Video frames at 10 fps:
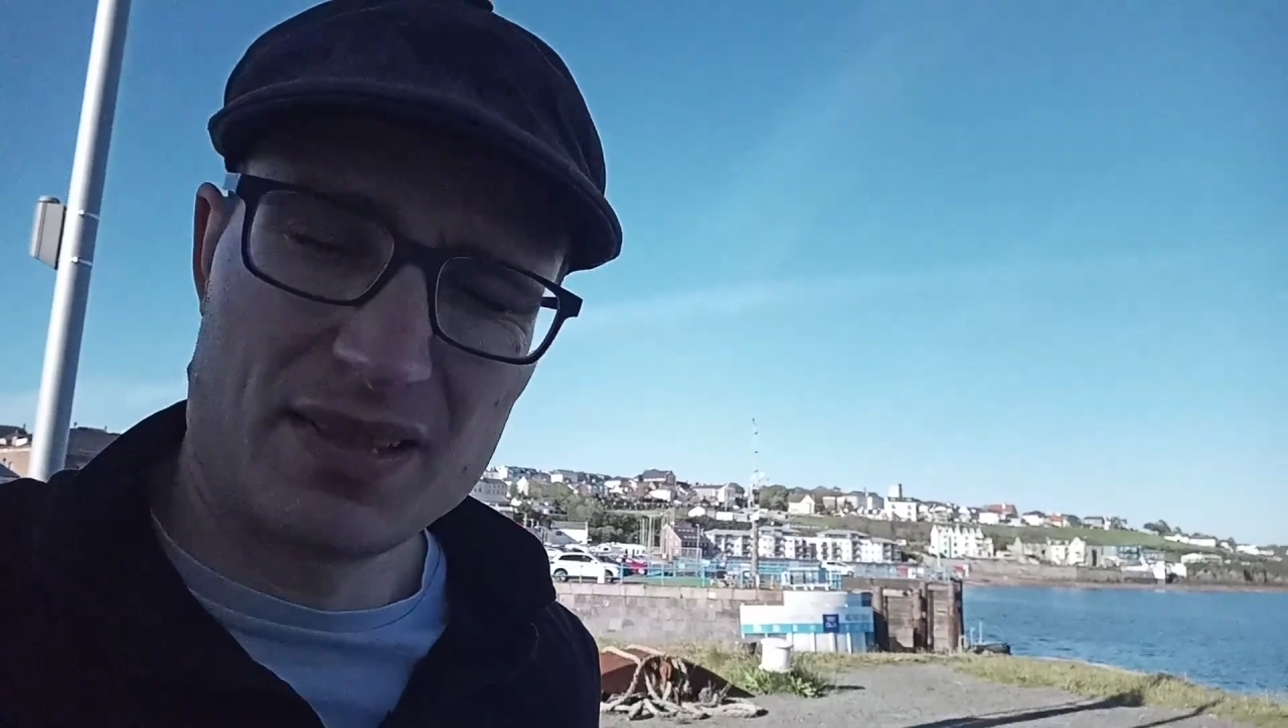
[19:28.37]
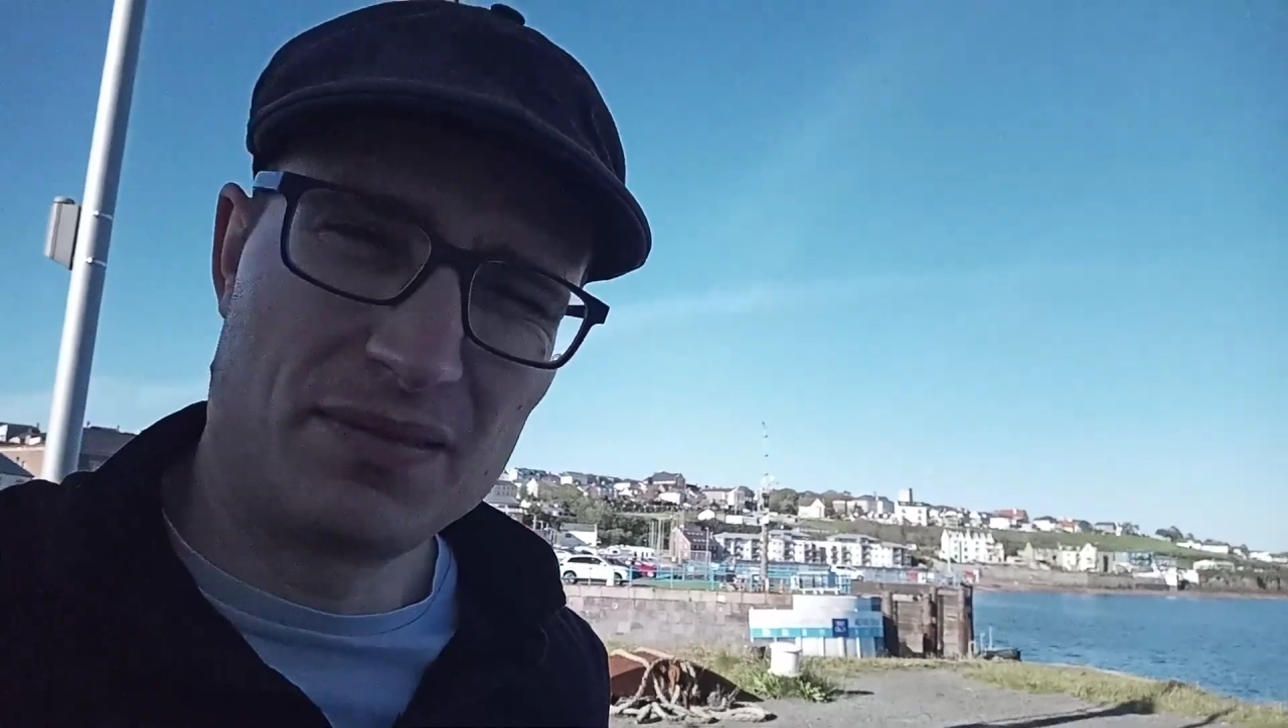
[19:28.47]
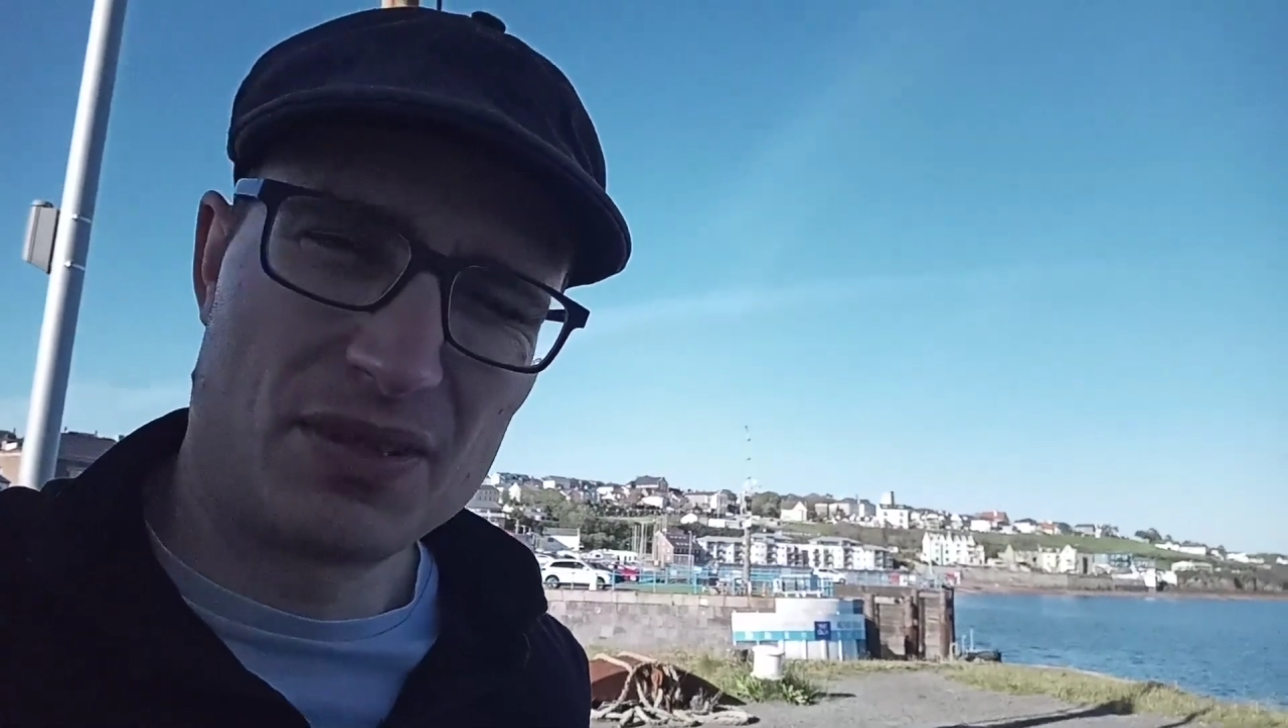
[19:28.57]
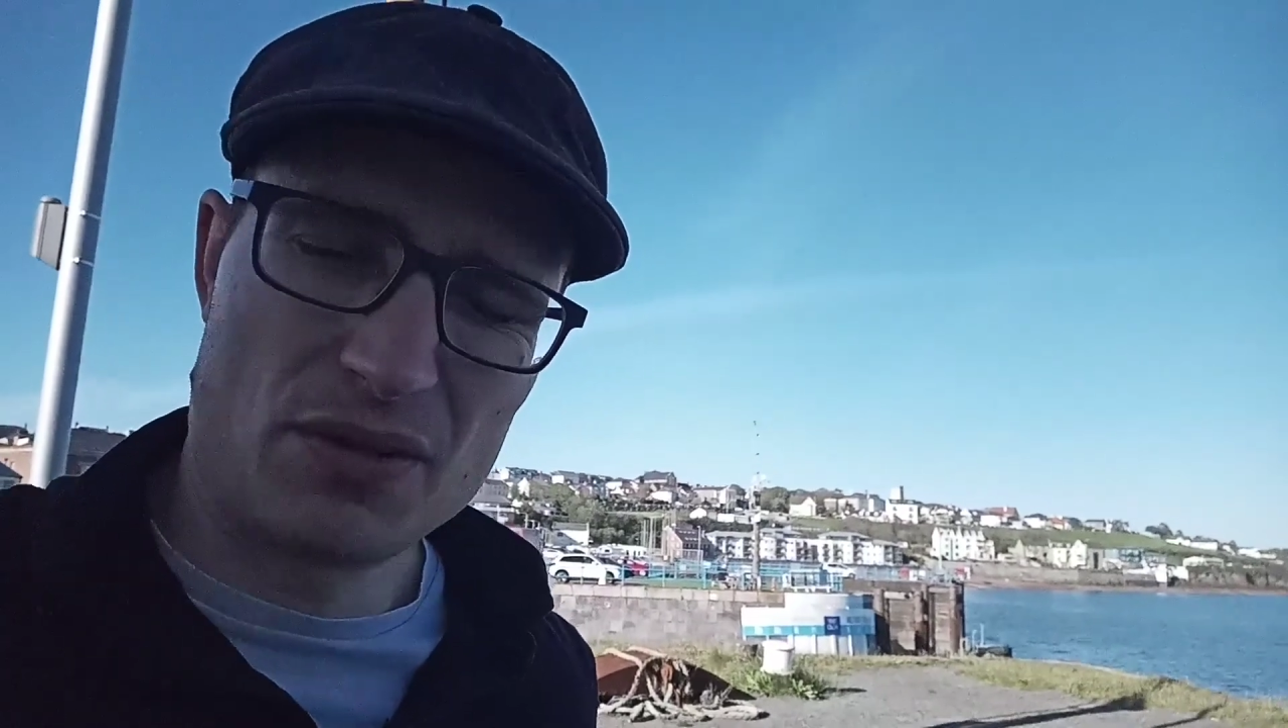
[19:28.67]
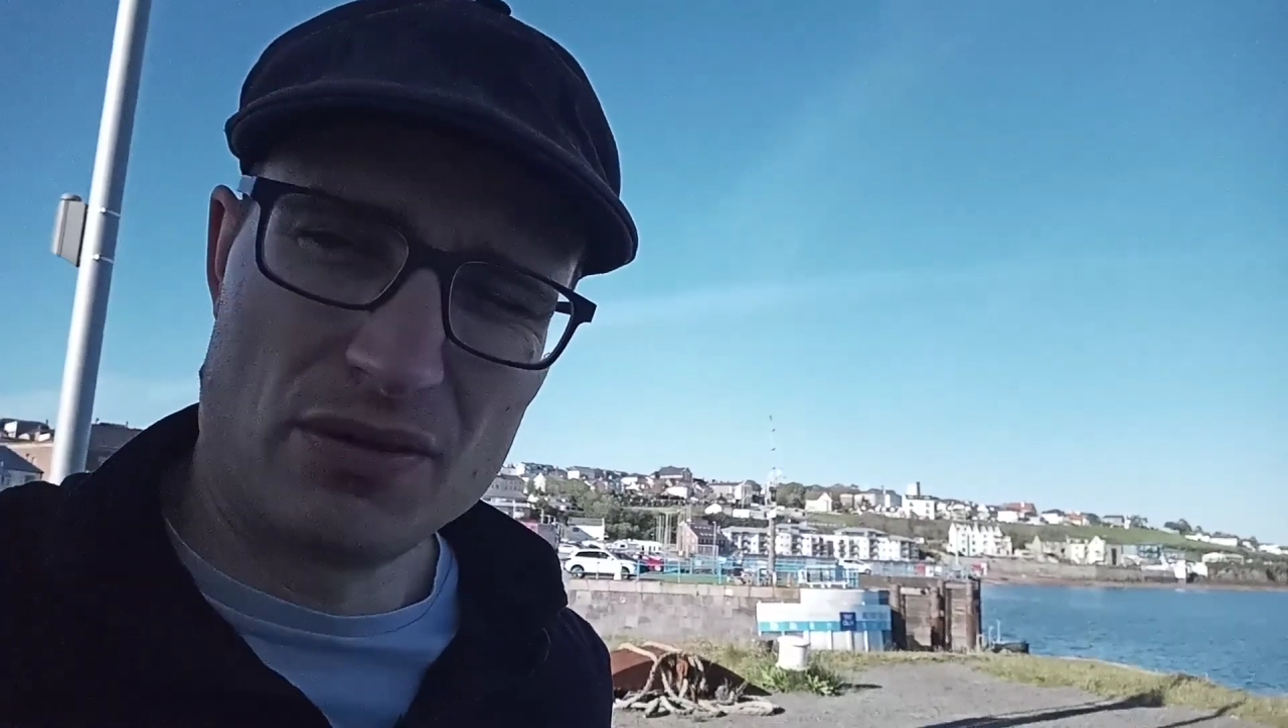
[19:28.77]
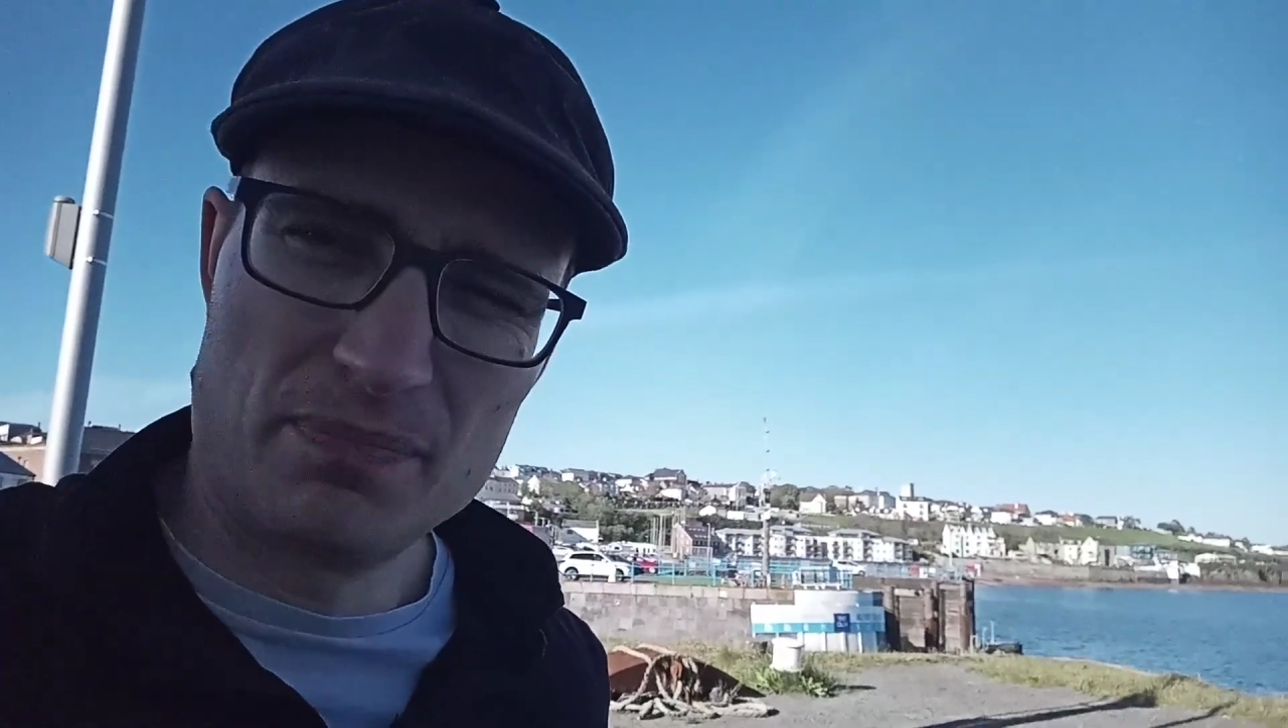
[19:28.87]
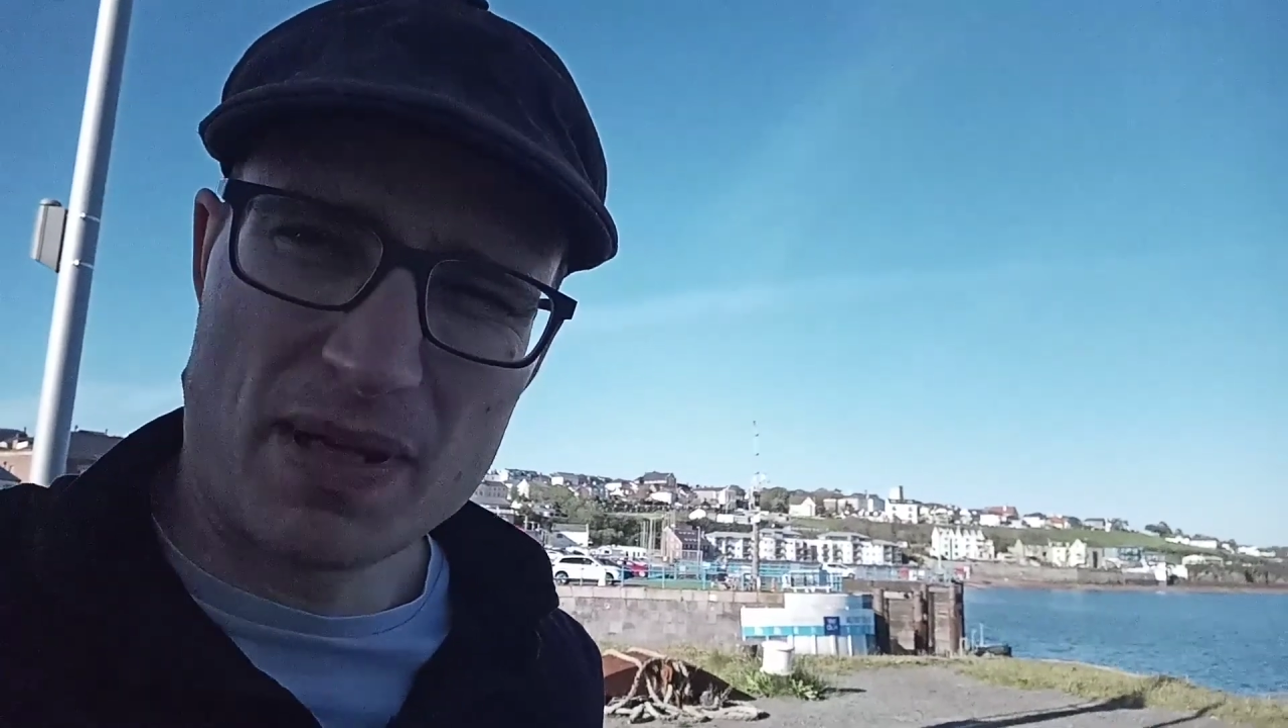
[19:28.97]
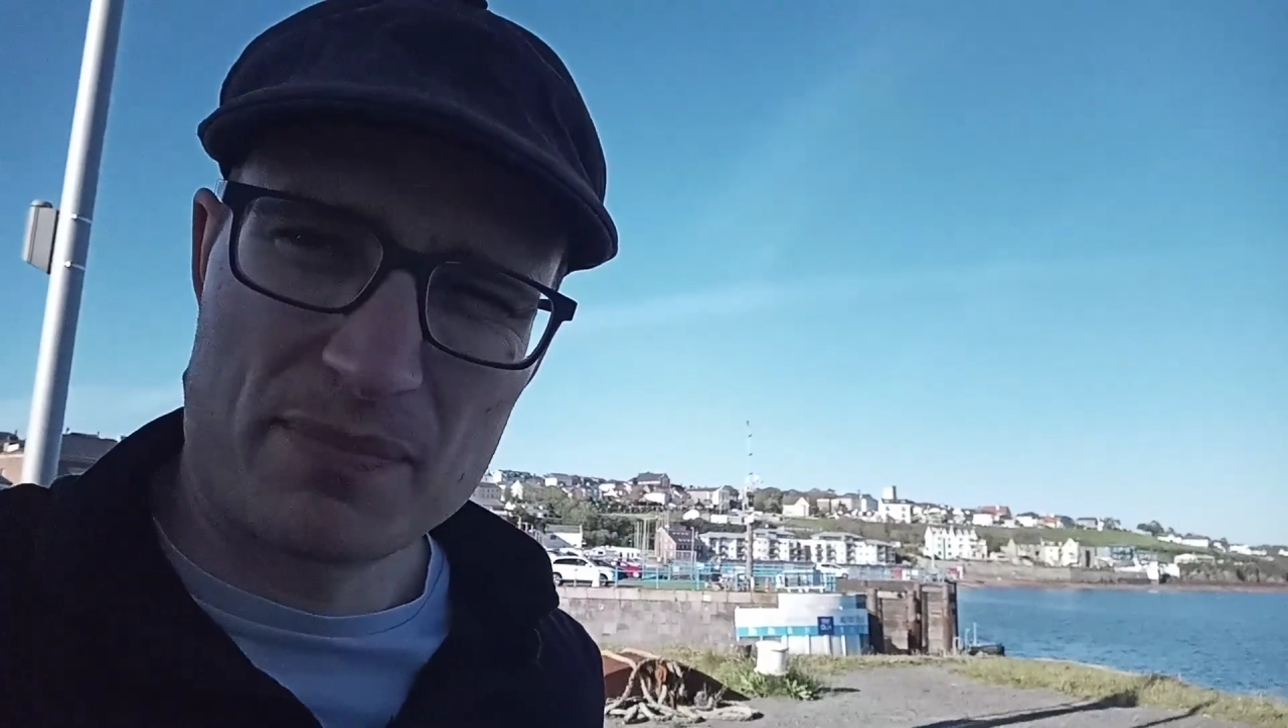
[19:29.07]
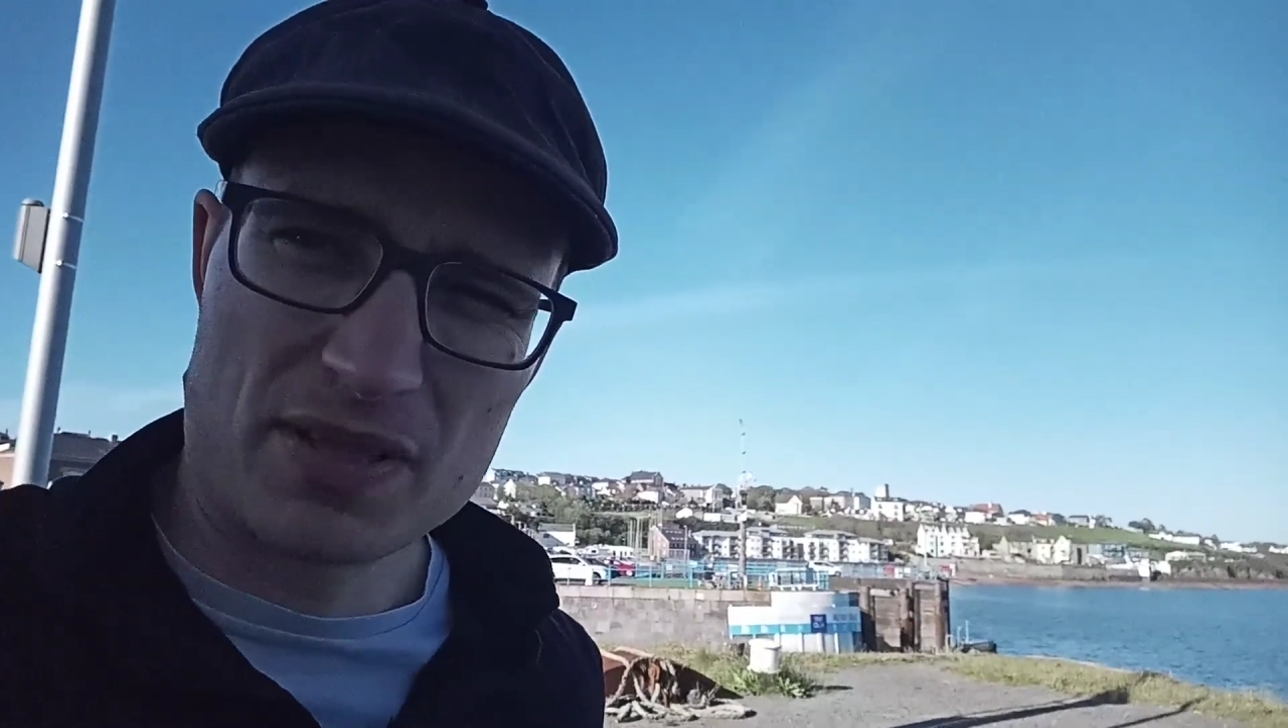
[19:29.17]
Google Maps